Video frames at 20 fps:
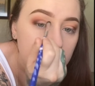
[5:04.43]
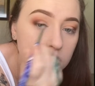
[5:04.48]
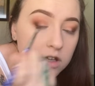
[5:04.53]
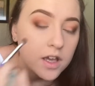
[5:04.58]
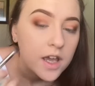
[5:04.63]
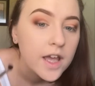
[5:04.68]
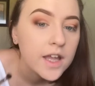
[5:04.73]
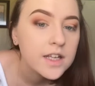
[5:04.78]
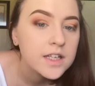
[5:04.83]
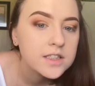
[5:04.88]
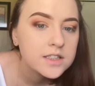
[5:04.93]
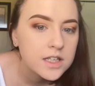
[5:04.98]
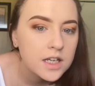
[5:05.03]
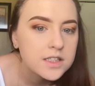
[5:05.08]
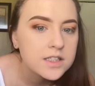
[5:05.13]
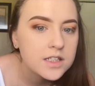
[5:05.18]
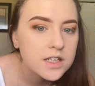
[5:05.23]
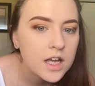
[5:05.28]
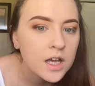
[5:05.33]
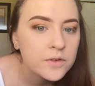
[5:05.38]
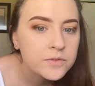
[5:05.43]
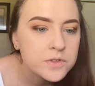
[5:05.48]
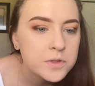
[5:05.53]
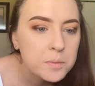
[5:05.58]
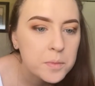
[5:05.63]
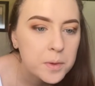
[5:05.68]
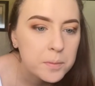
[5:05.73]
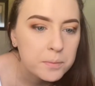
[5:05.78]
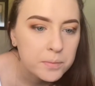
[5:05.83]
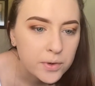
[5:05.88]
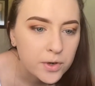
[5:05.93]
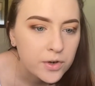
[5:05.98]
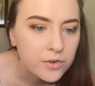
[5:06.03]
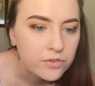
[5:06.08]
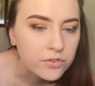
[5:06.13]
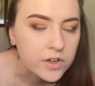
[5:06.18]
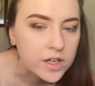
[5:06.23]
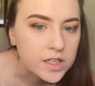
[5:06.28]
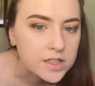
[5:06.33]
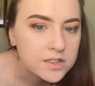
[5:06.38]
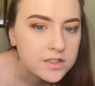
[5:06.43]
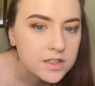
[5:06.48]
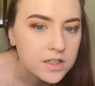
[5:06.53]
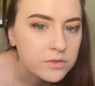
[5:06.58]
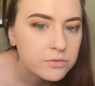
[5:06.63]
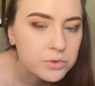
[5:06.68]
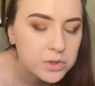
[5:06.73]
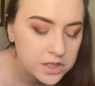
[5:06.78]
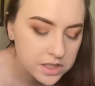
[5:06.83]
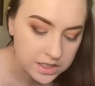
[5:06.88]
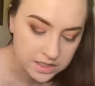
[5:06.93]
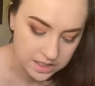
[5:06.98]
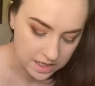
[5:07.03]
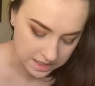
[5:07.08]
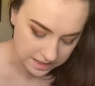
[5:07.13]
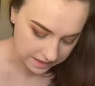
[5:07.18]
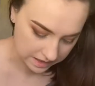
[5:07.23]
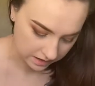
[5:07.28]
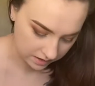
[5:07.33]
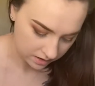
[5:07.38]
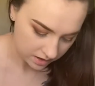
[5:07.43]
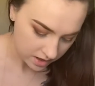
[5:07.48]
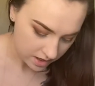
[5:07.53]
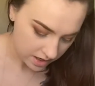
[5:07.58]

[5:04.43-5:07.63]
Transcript: And it doesn't have to be perfect. It really doesn't.